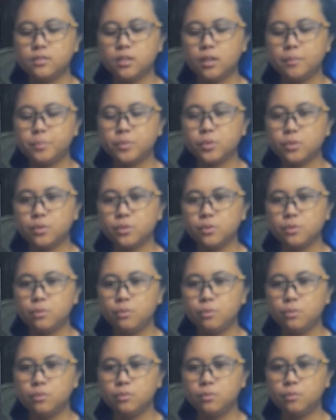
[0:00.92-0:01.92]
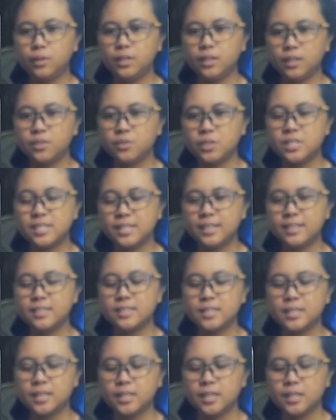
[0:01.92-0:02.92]
Chapter 106
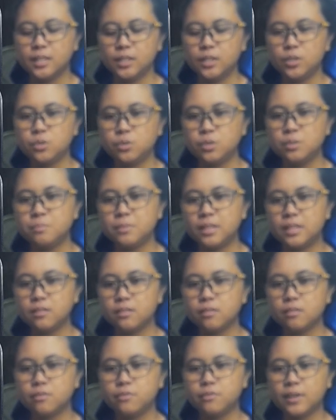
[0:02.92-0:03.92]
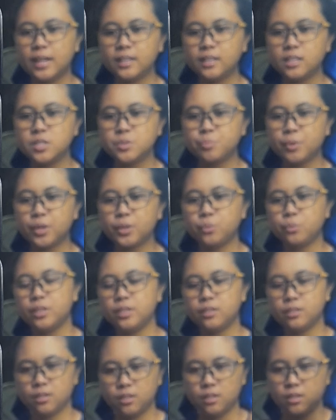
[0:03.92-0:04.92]
Tournament Finals Part
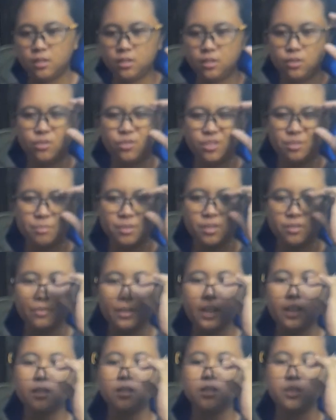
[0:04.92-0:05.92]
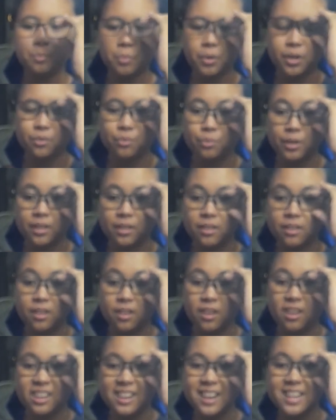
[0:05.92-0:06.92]
1 Tournament Finals Part 1
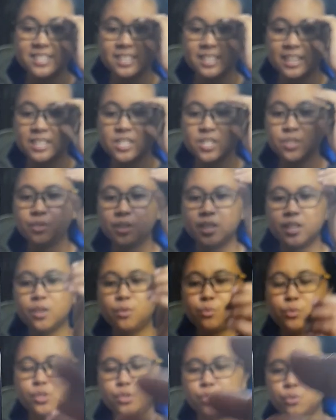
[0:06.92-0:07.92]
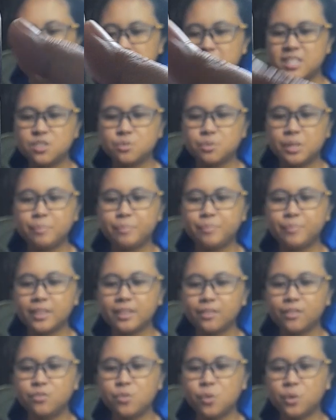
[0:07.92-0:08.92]
Last night's drinking was too extreme.
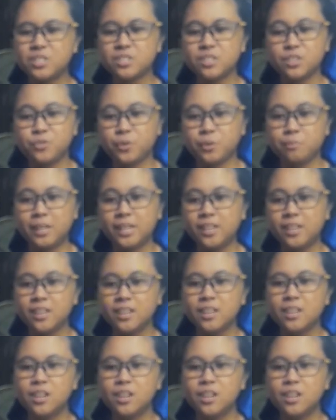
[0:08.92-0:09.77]
Of course, not for me.